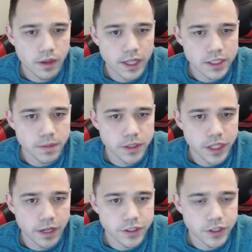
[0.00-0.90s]
a bit
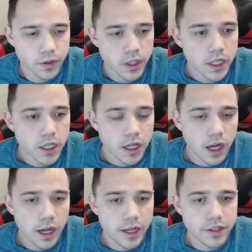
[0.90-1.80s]
scary. So
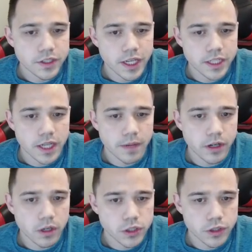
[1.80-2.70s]
in this case, I'm gonna
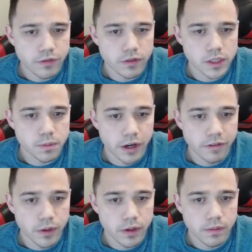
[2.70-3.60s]
go straight for this Brave
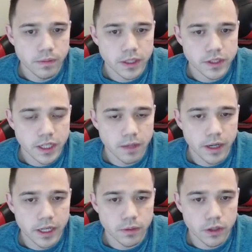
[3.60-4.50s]
Bird because they come
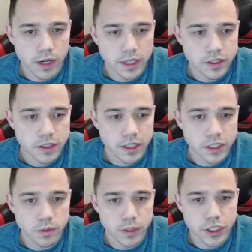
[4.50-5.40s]
back in with Cress. They
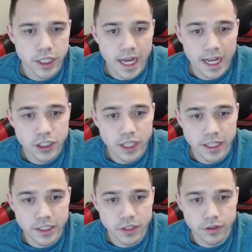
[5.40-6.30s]
switch to catch that
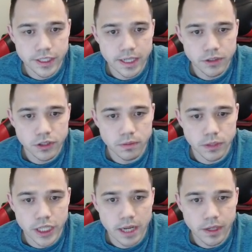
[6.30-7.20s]
incinerate damage so their
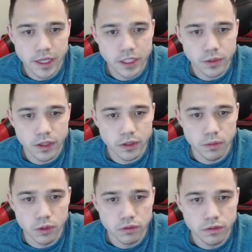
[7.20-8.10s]
Machamp can get to another
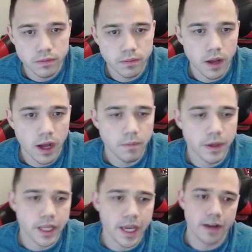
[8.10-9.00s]
move, but it can't